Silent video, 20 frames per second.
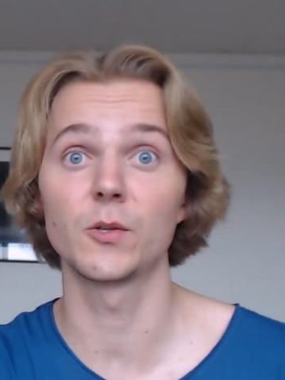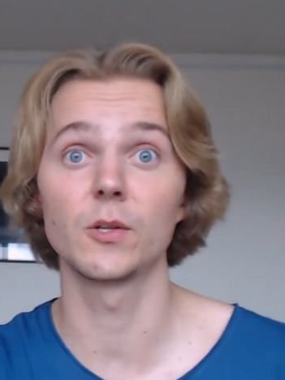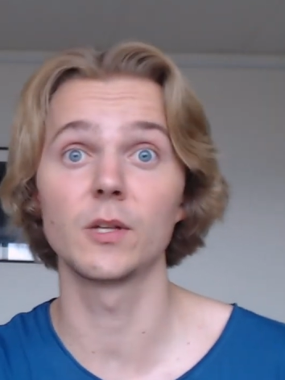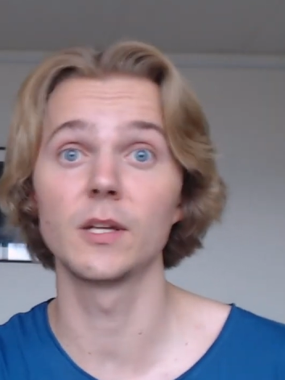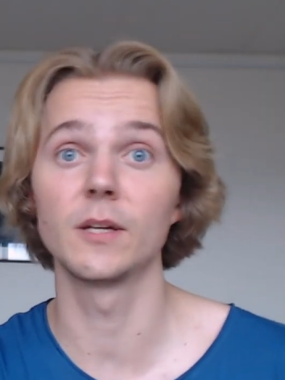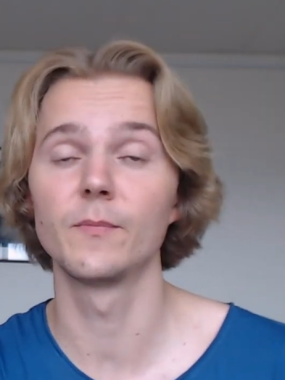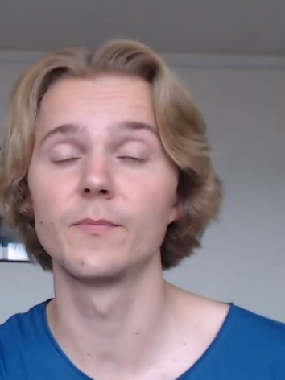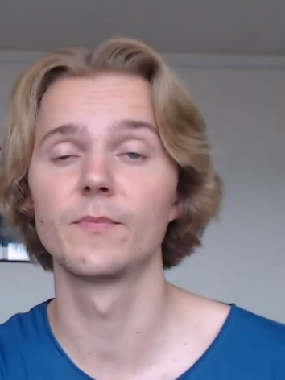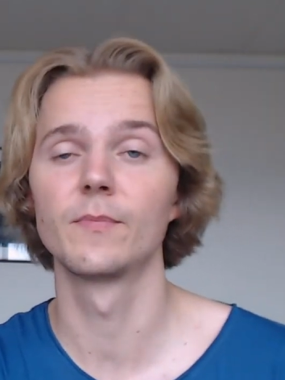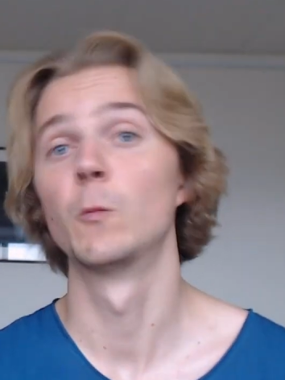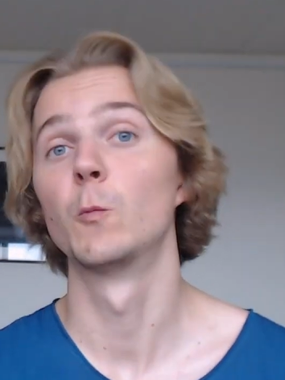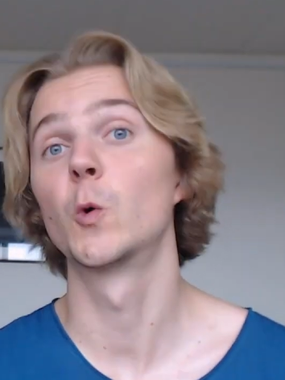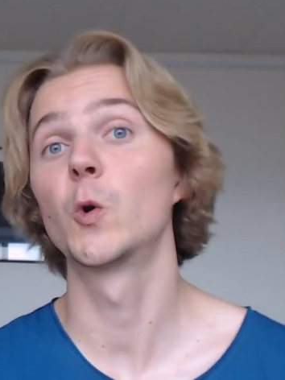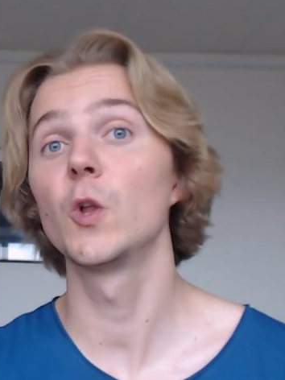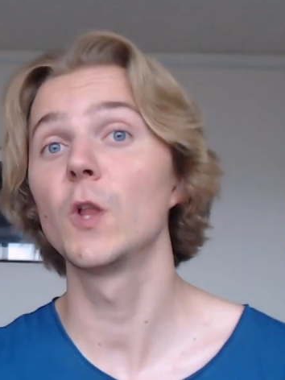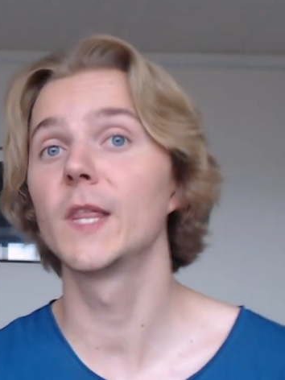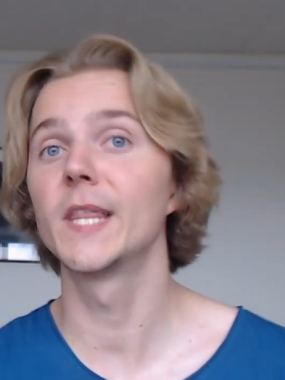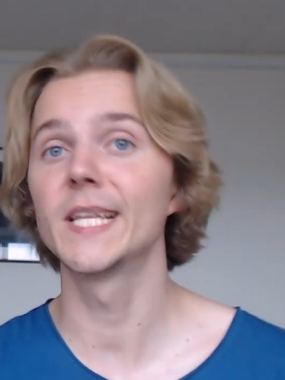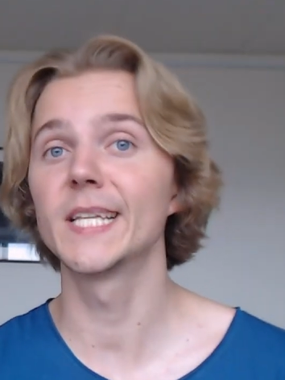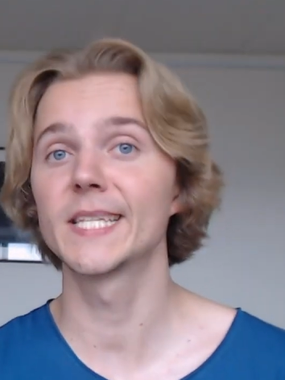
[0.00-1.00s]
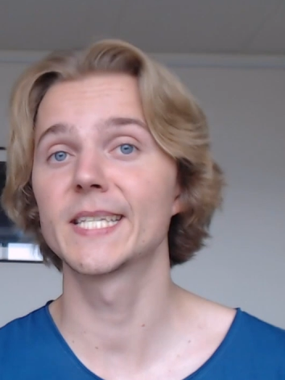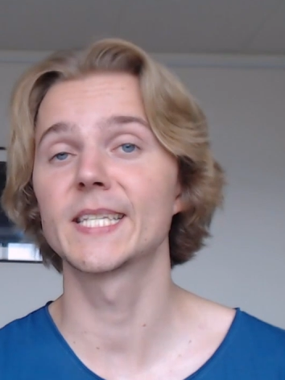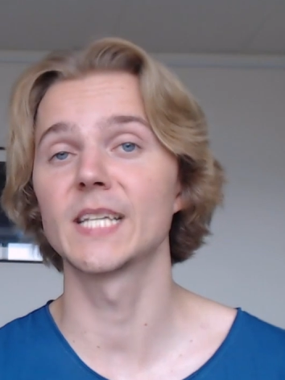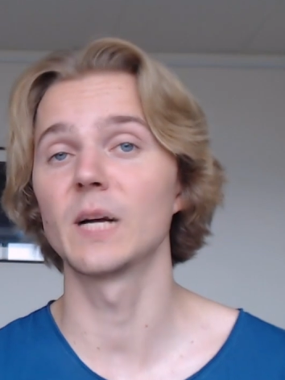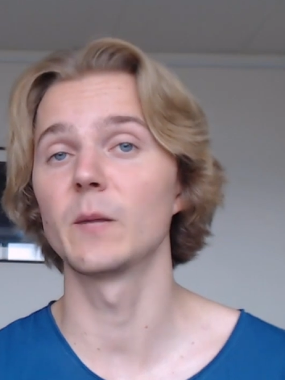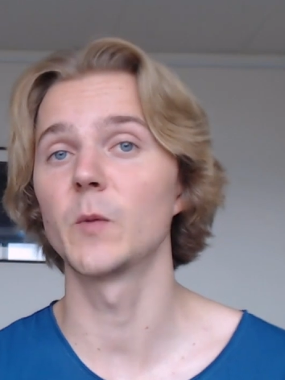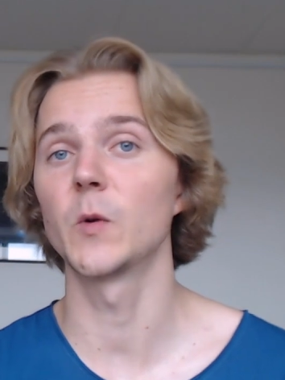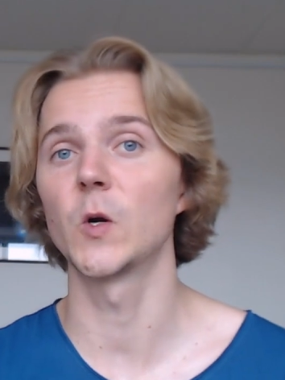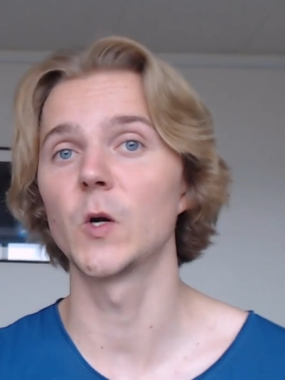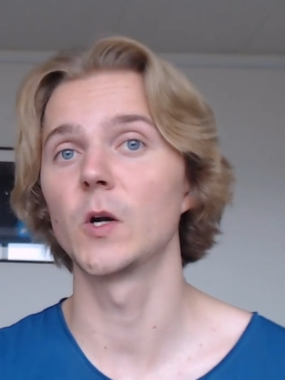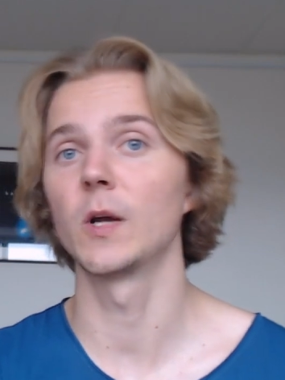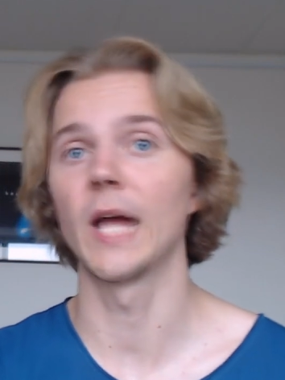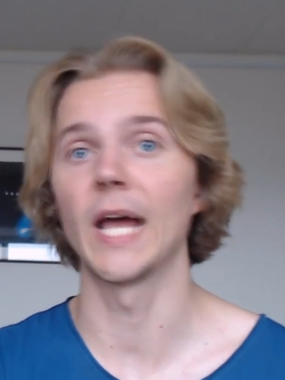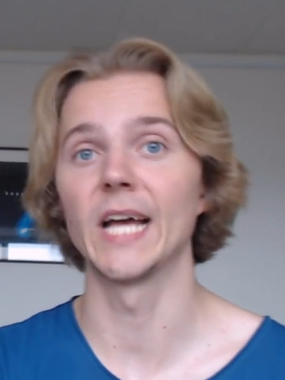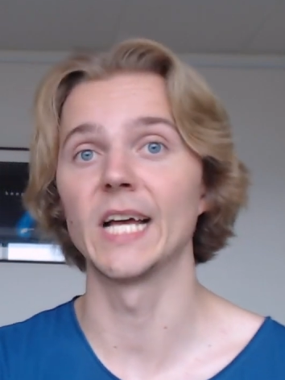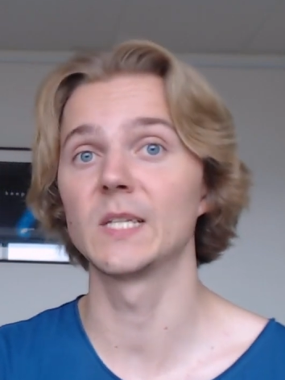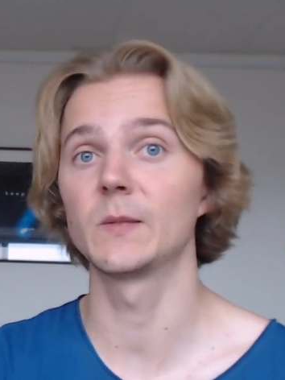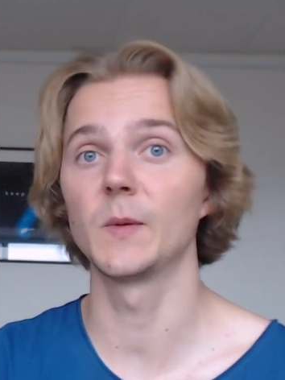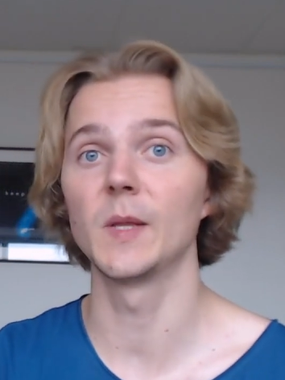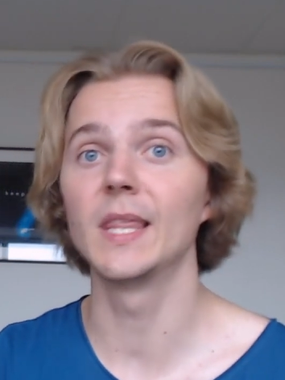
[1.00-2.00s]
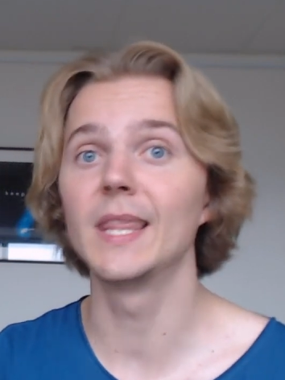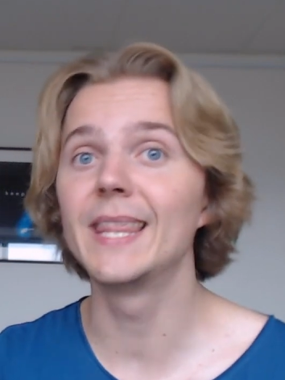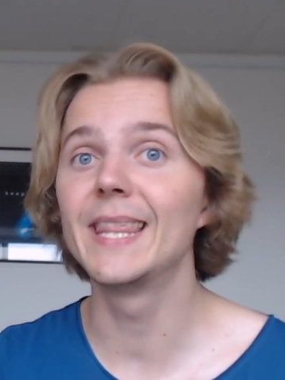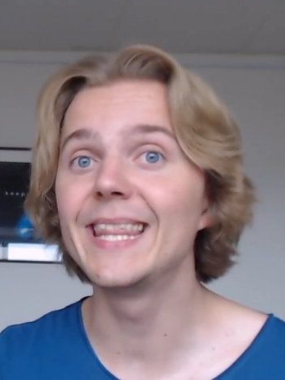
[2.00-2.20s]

Really, really, this summer has been